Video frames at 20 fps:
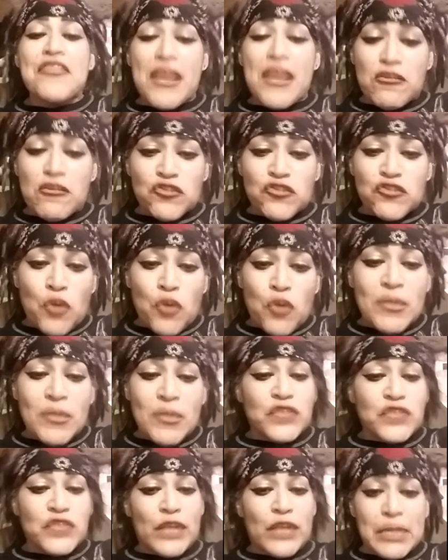Thank
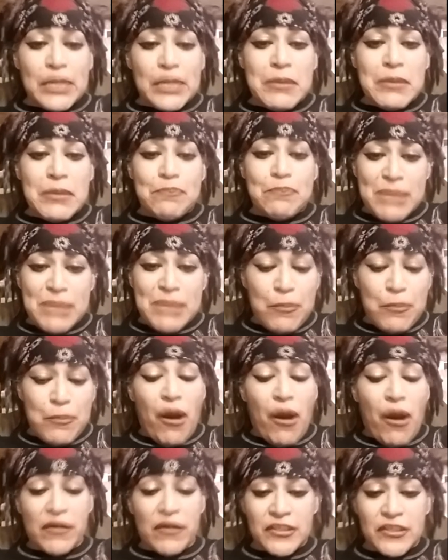you so much for being
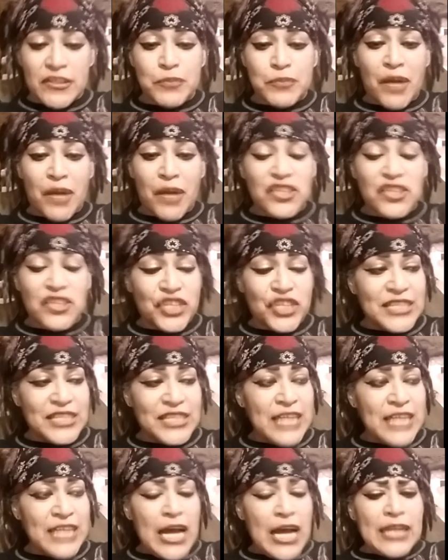part of this
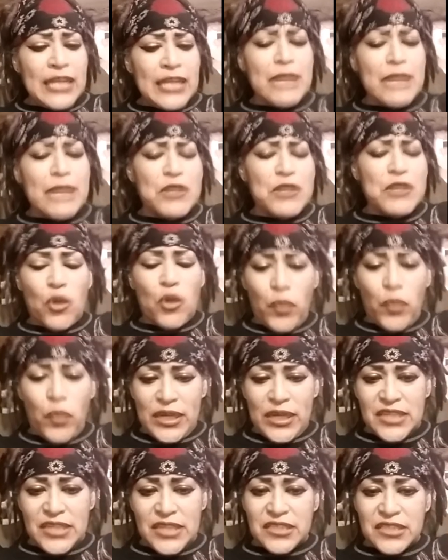project. Let me know
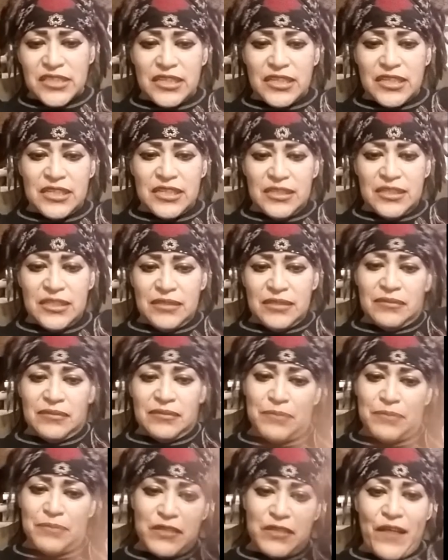when it's going to
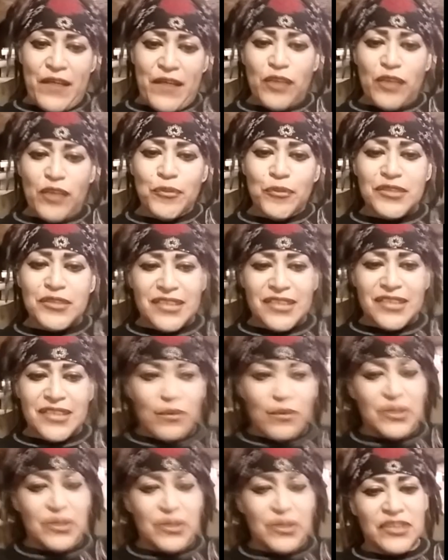be available, because
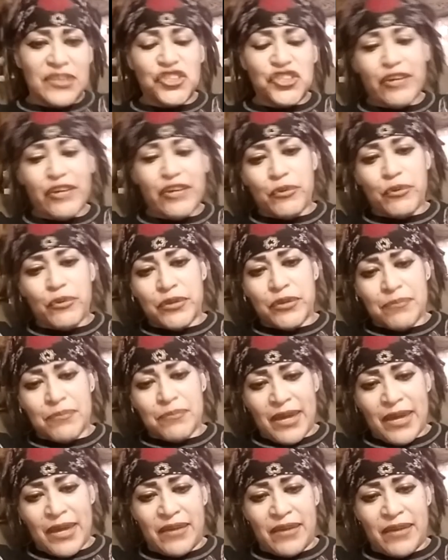I want to share it with
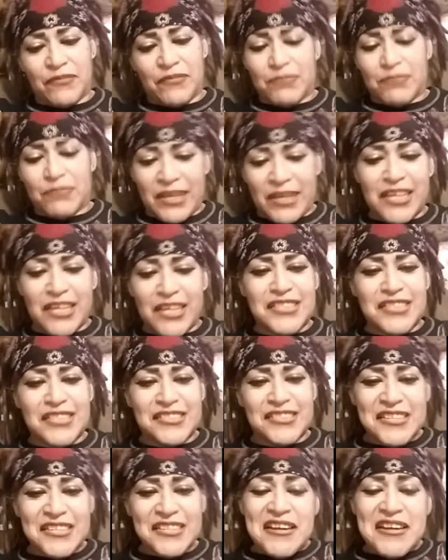my
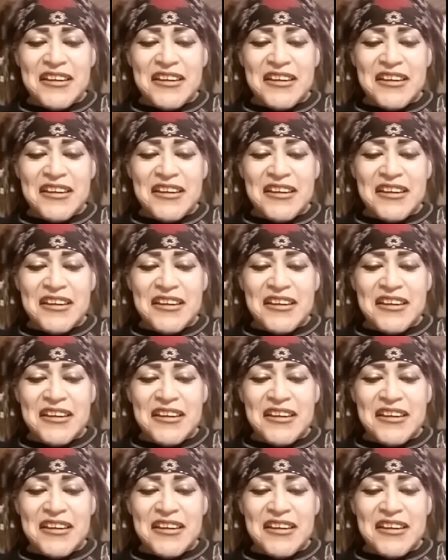kids.